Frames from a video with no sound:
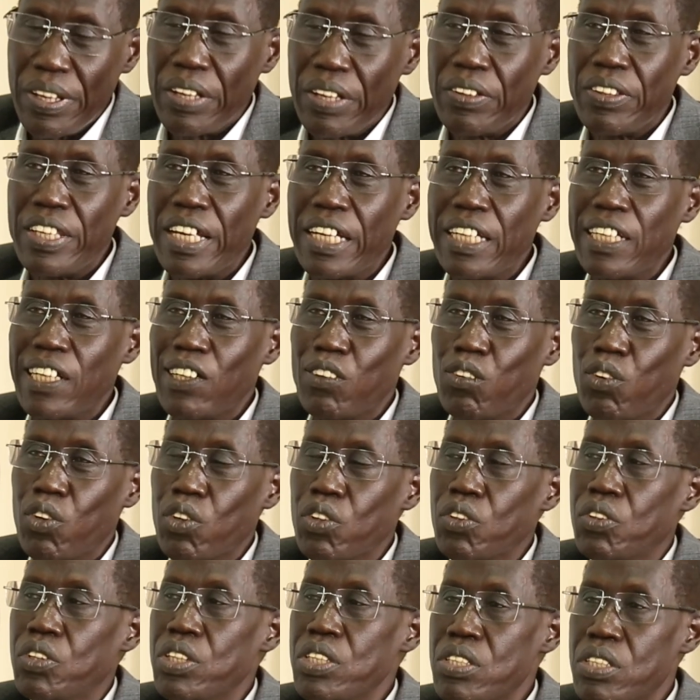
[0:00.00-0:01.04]
and then there
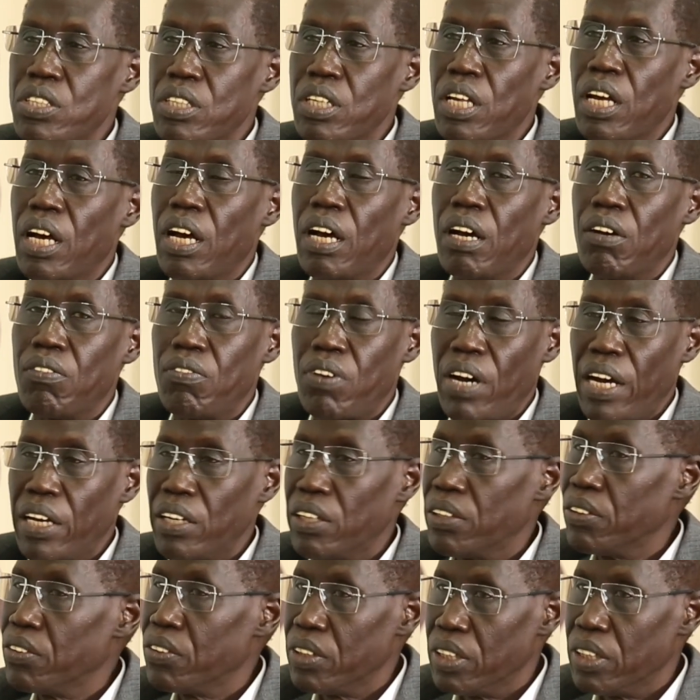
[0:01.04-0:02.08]
was this
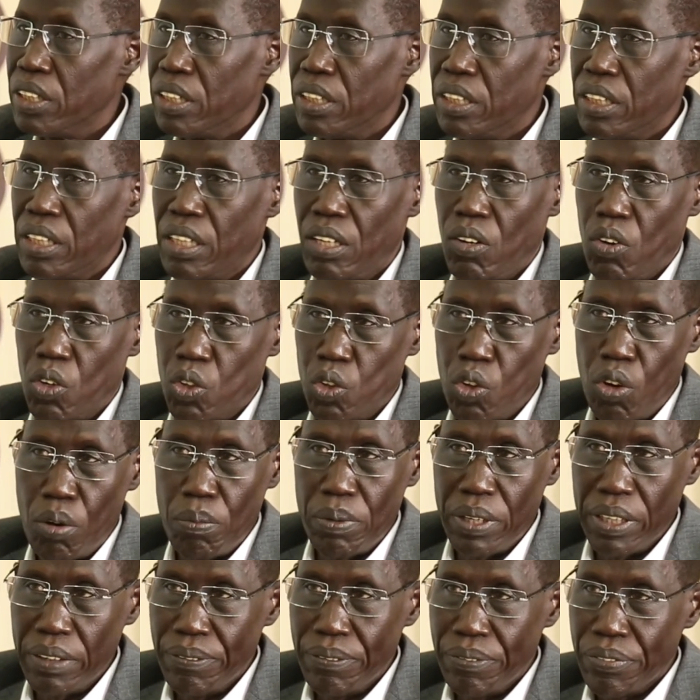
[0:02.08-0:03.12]
violence in
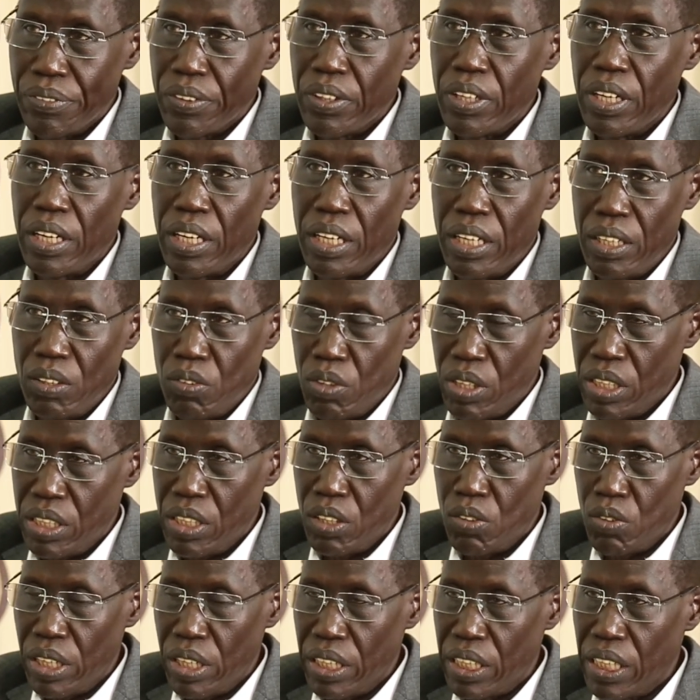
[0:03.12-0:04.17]
October
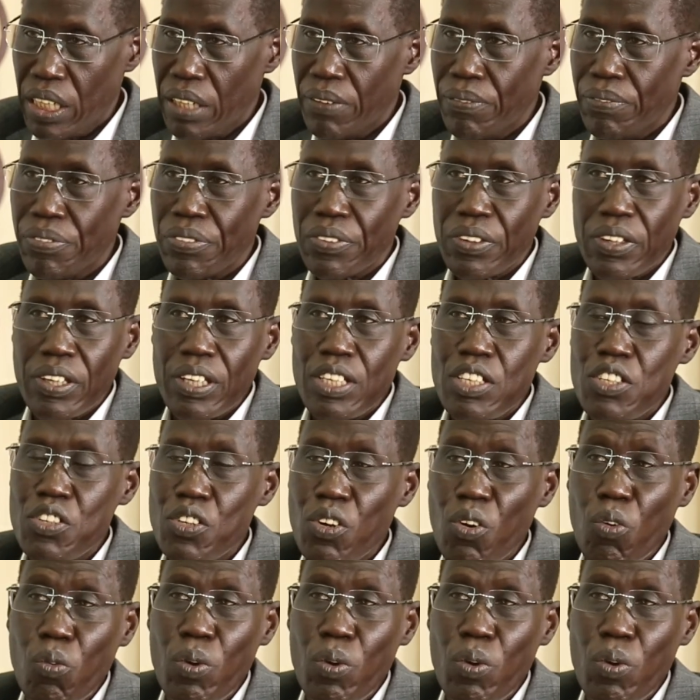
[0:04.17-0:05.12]
2020. So